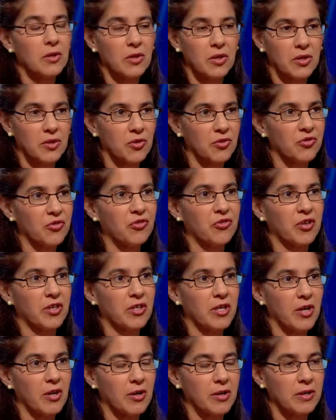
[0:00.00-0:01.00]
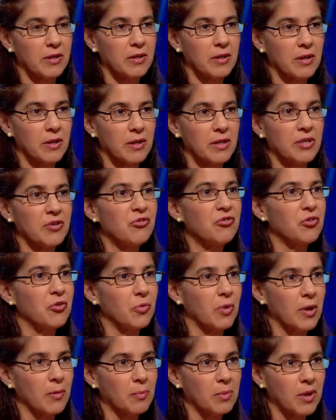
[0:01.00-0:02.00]
Clearly, there's a sectarian uh,
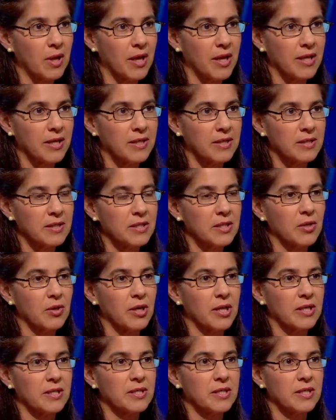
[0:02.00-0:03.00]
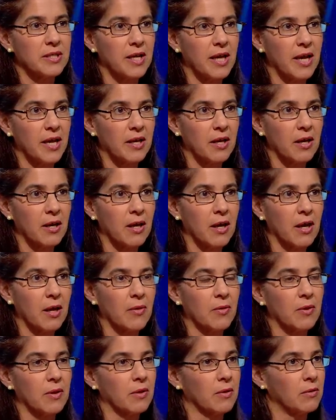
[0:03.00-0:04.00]
issue at play in Syria today.
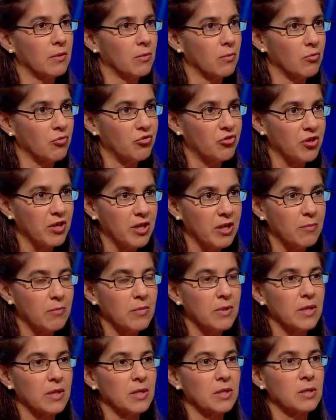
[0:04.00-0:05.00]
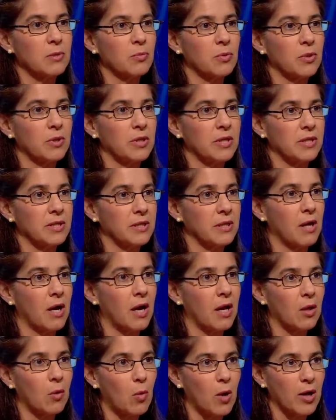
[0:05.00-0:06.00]
Uh, the, the regime is, is an
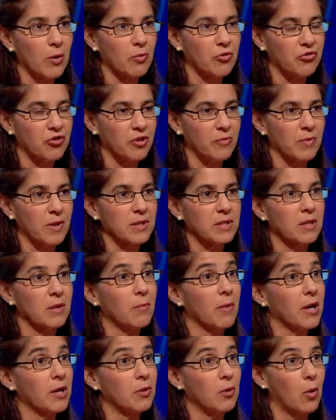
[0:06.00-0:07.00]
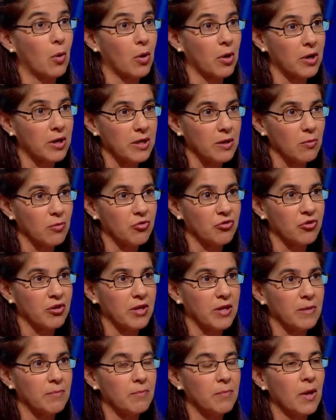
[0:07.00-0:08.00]
Alawite regime that's a minority
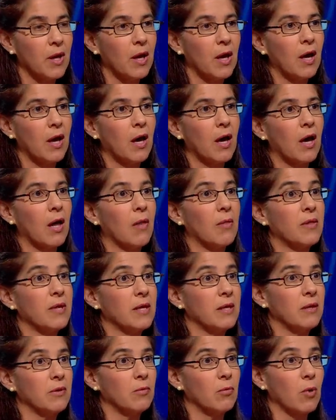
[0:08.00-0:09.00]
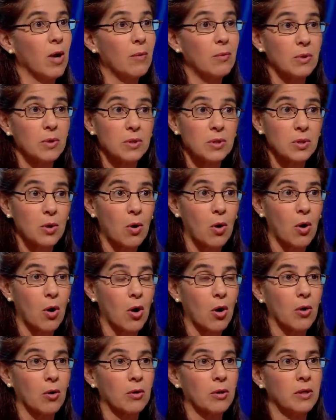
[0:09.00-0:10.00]
regime. Uh, the rebels
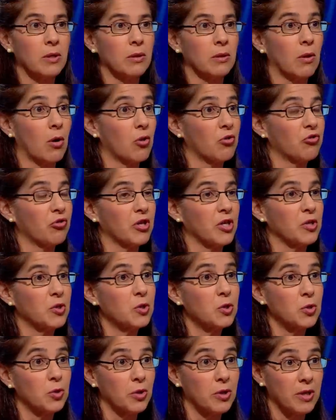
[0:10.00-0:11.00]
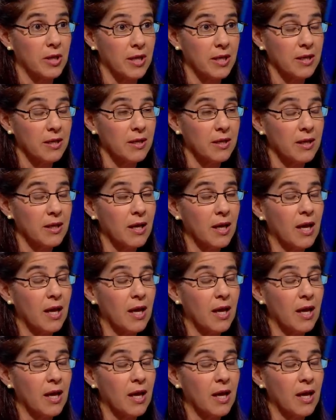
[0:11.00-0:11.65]
are largely Sunni